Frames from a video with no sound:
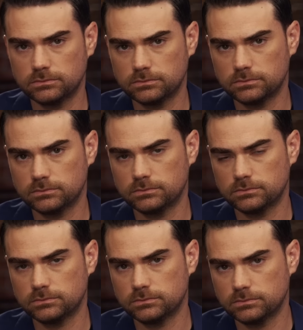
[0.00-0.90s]

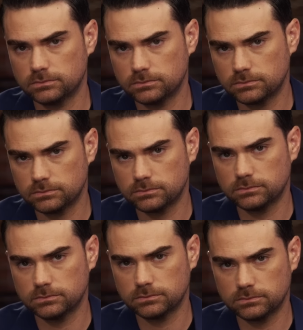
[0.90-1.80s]

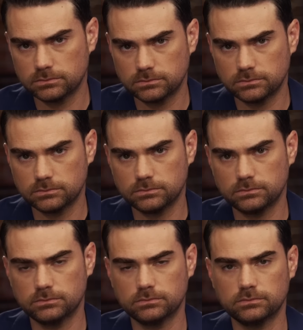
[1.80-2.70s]

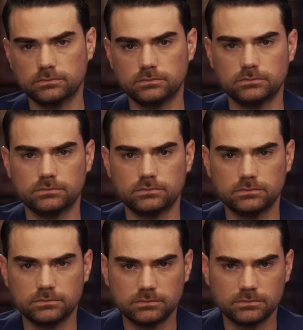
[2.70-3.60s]

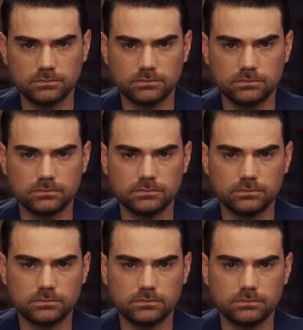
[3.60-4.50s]

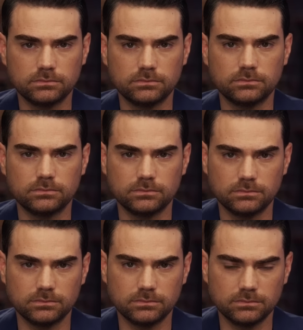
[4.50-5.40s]

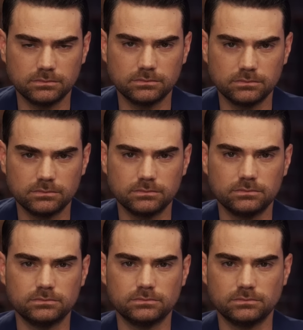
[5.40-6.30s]

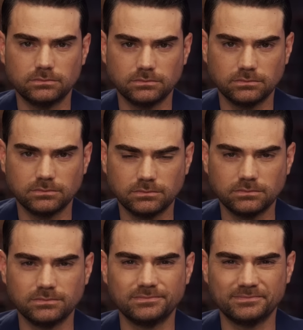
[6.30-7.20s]

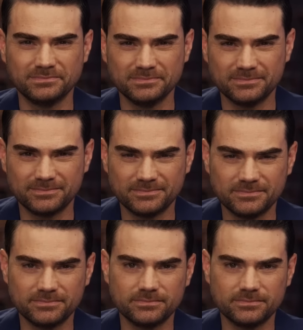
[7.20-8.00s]
(silent)